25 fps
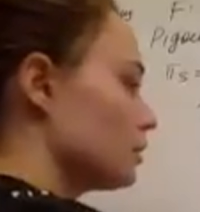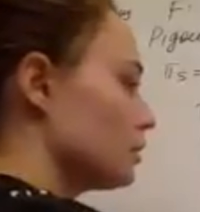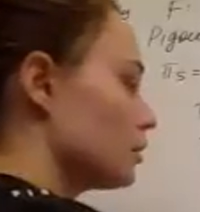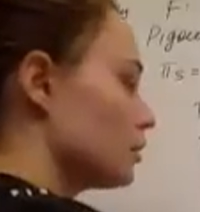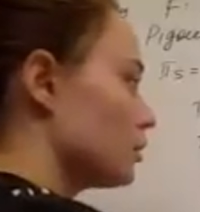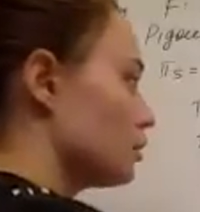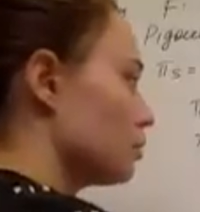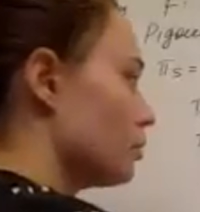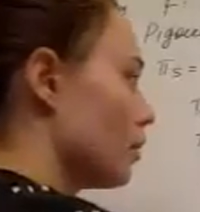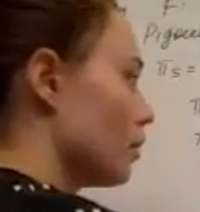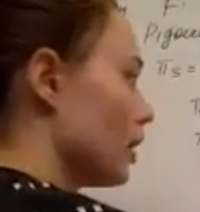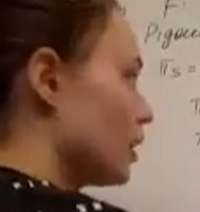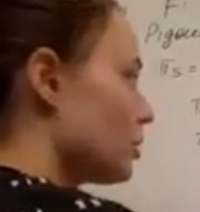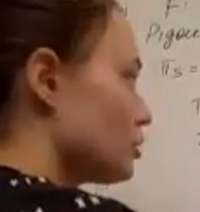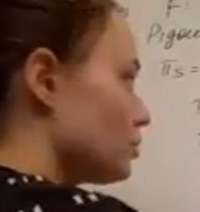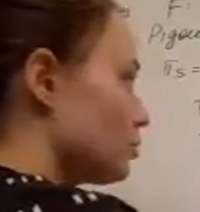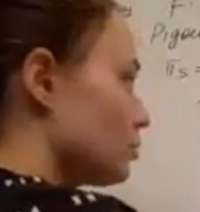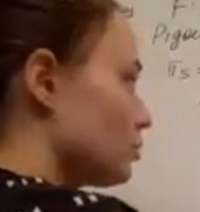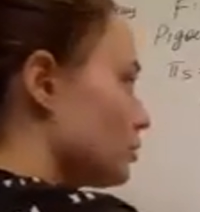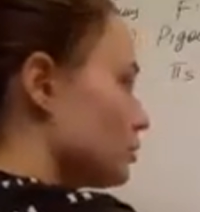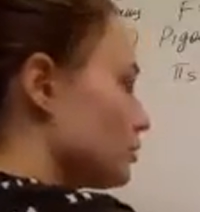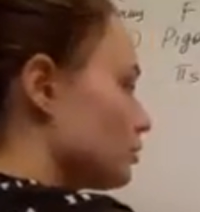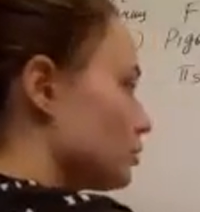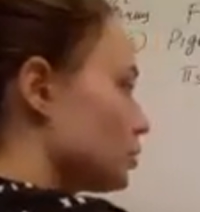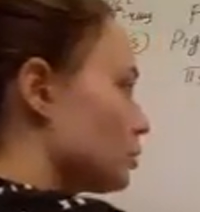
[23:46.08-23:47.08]
her
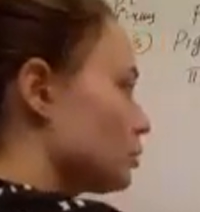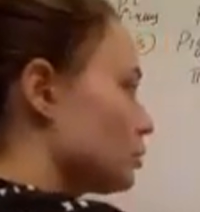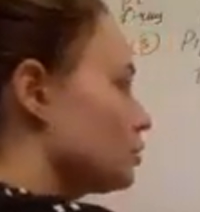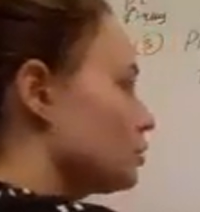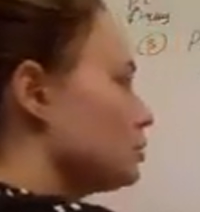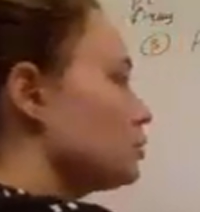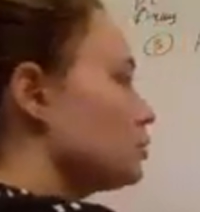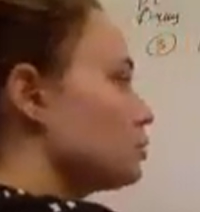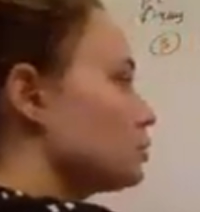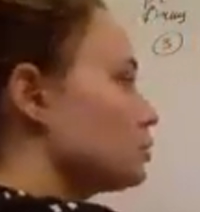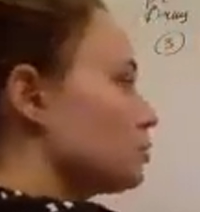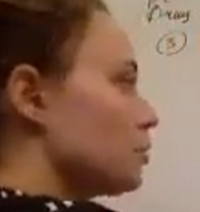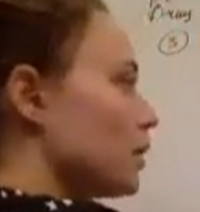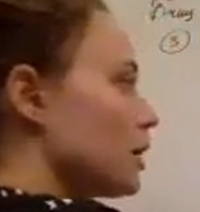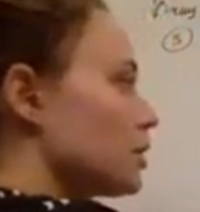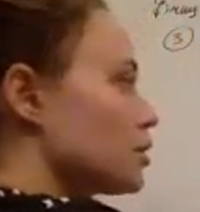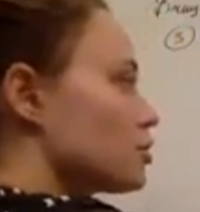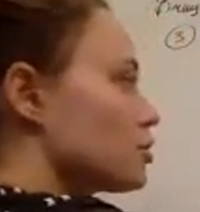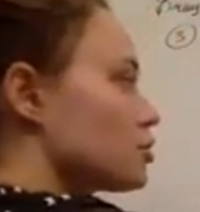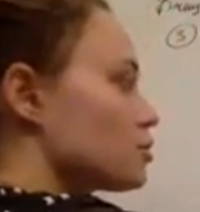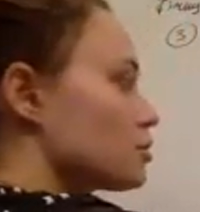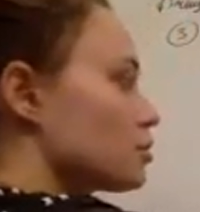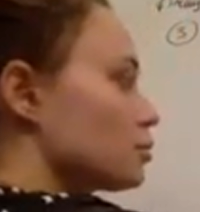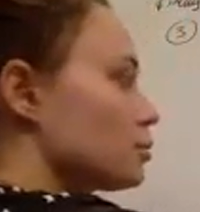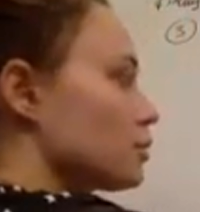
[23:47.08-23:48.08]
new
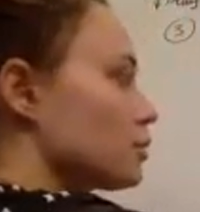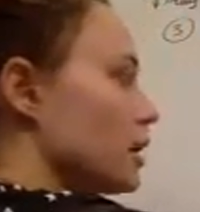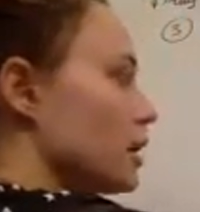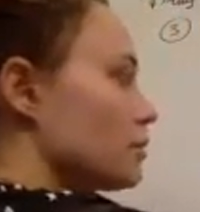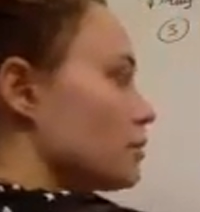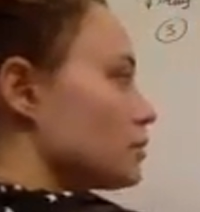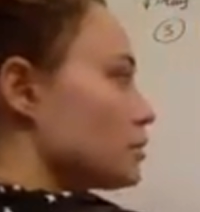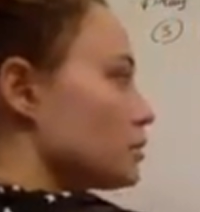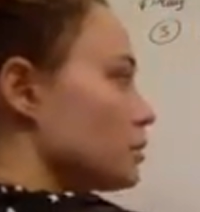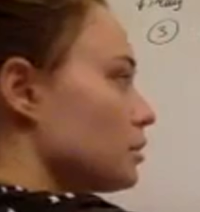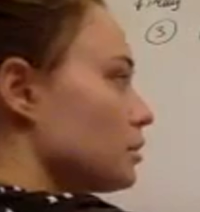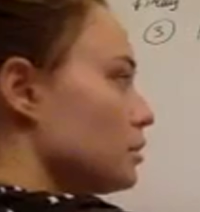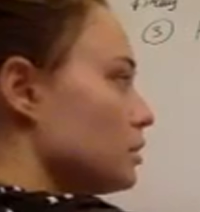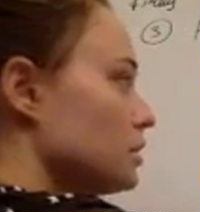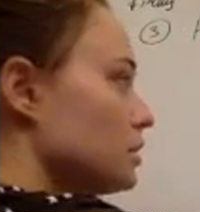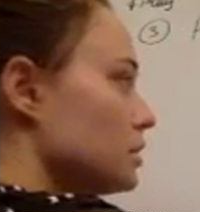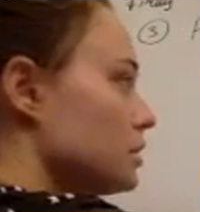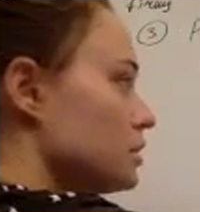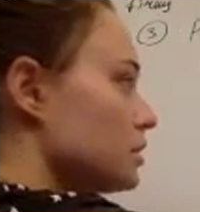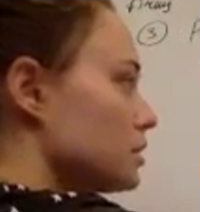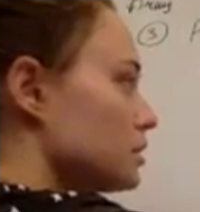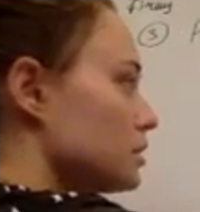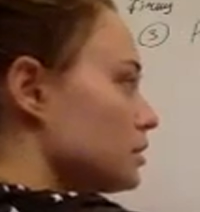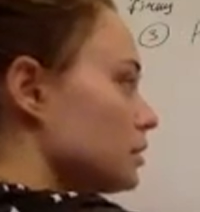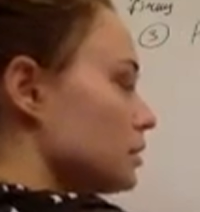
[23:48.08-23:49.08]
marginal private
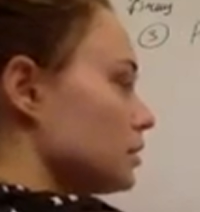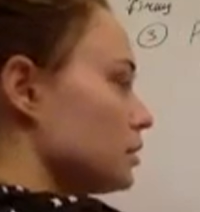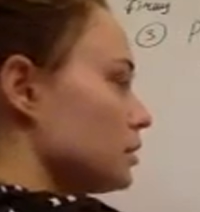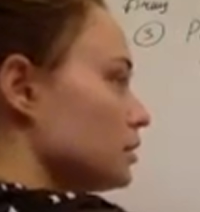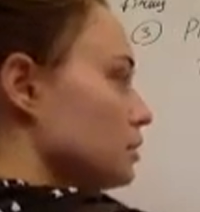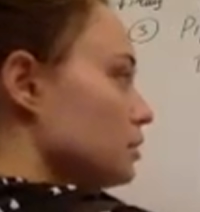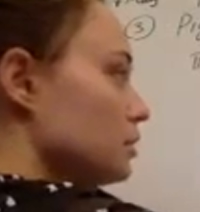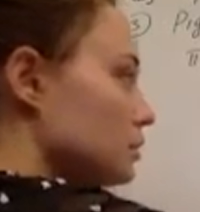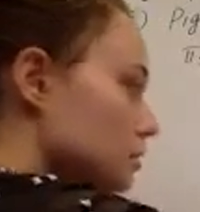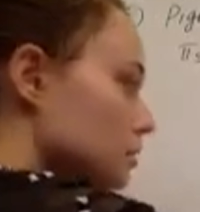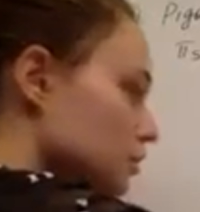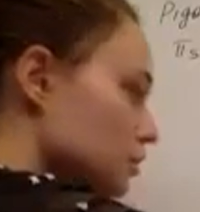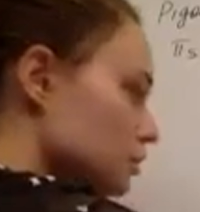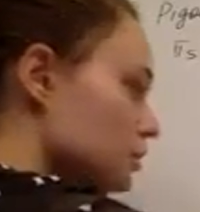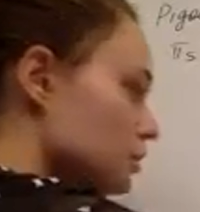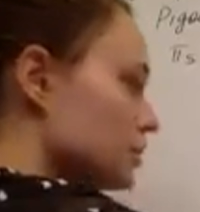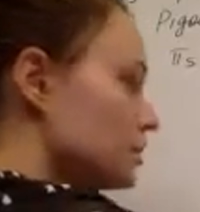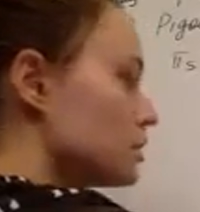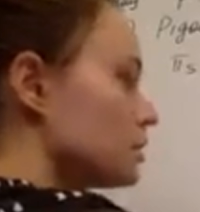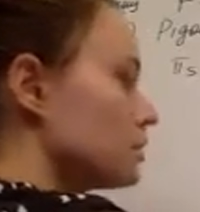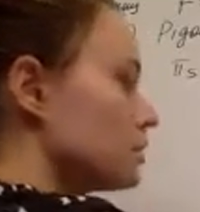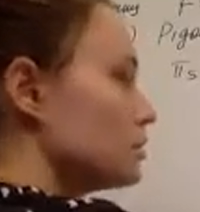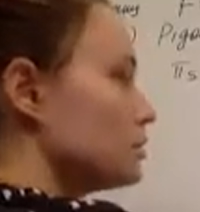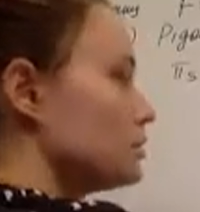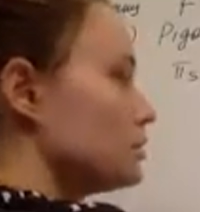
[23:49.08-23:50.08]
costs
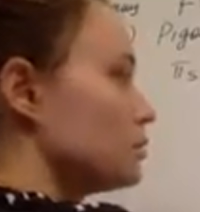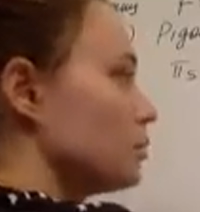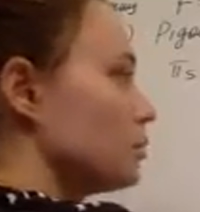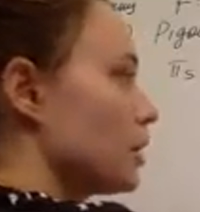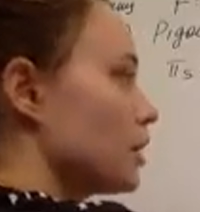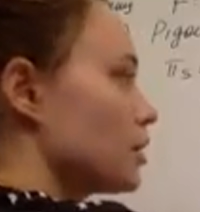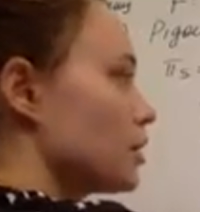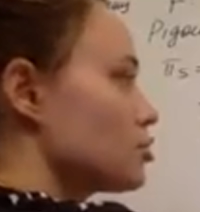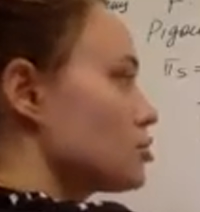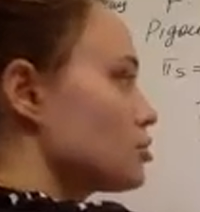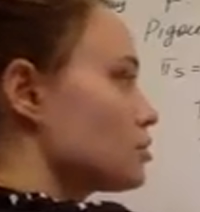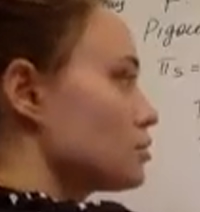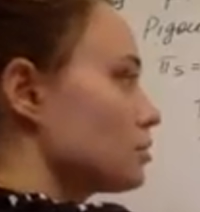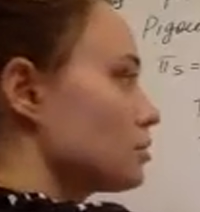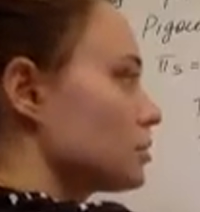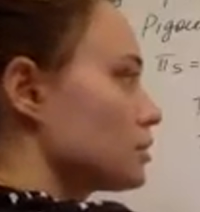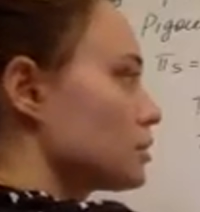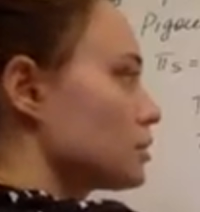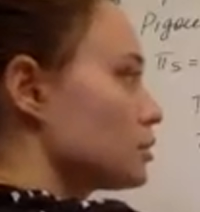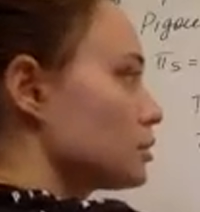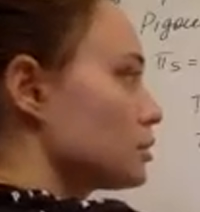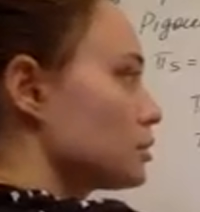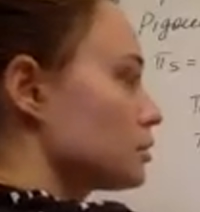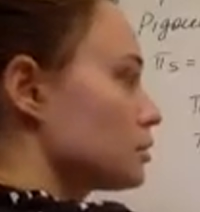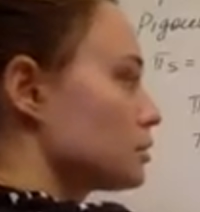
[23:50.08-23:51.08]
includes the marginal
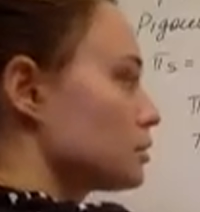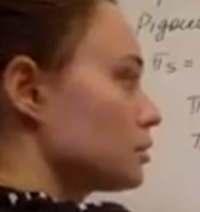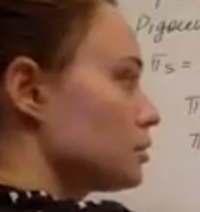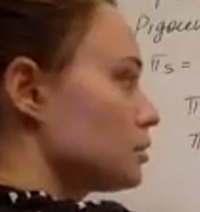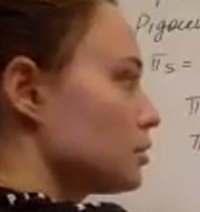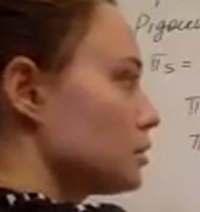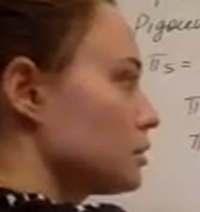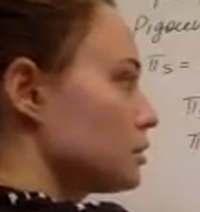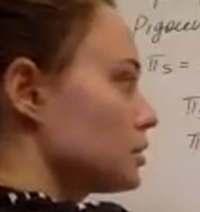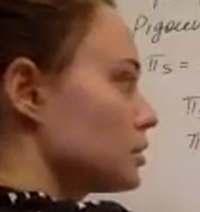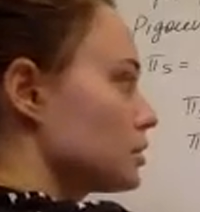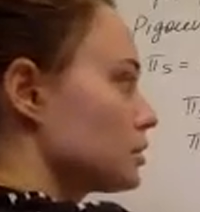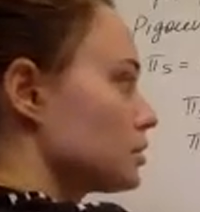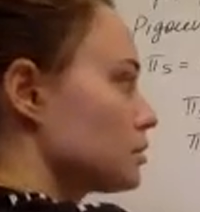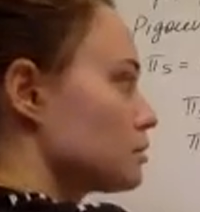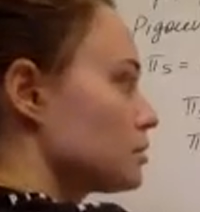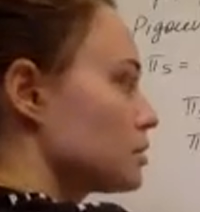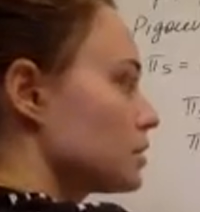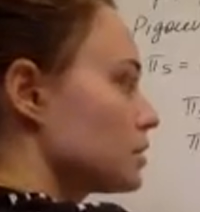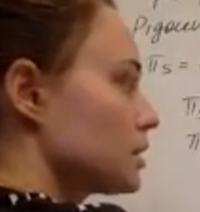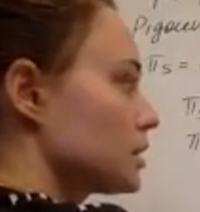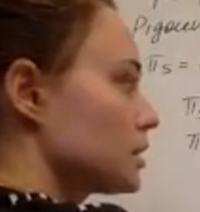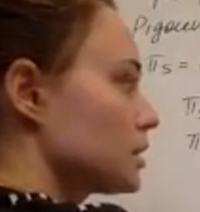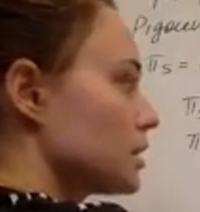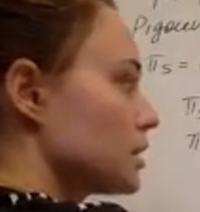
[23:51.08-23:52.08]
external costs of the
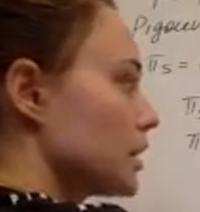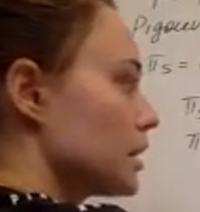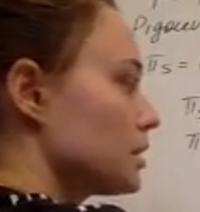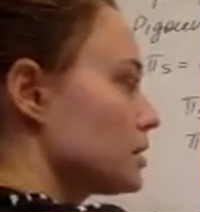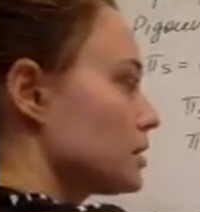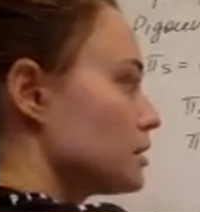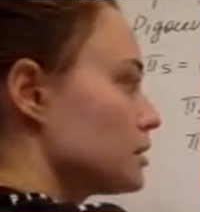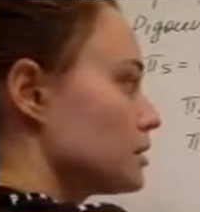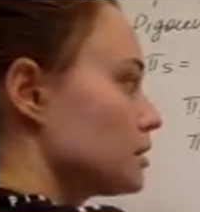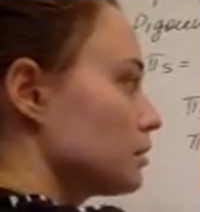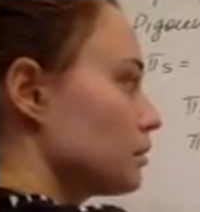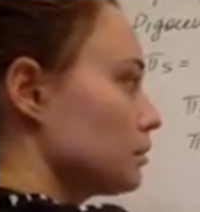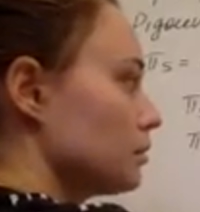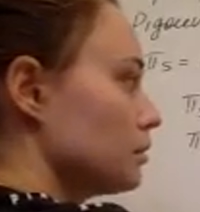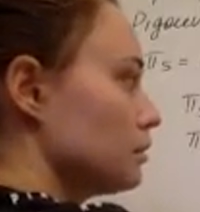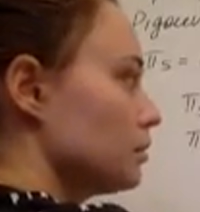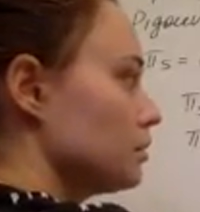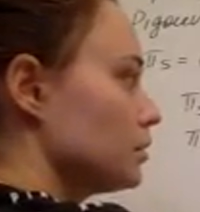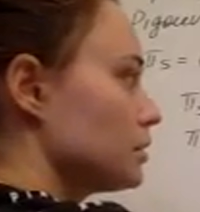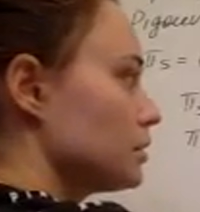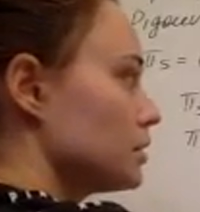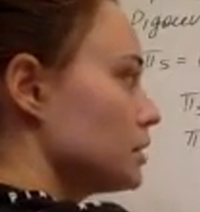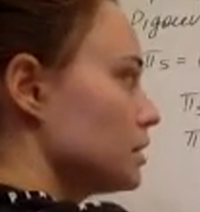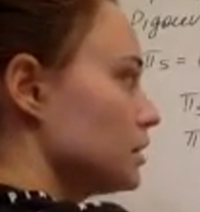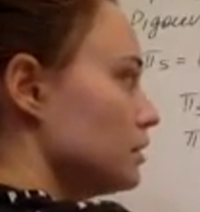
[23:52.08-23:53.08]
society.
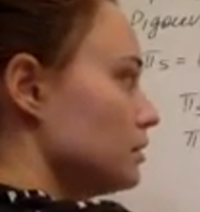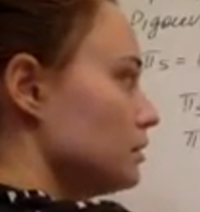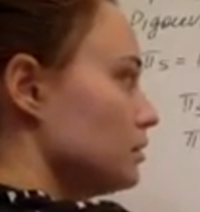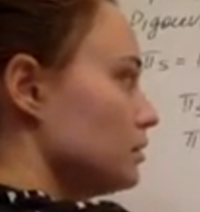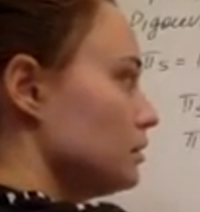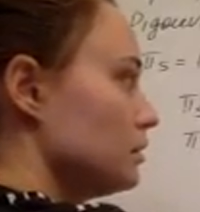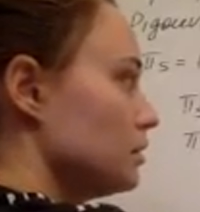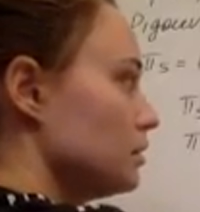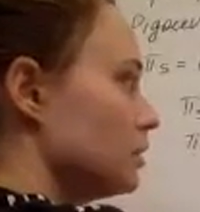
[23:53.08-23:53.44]
You see?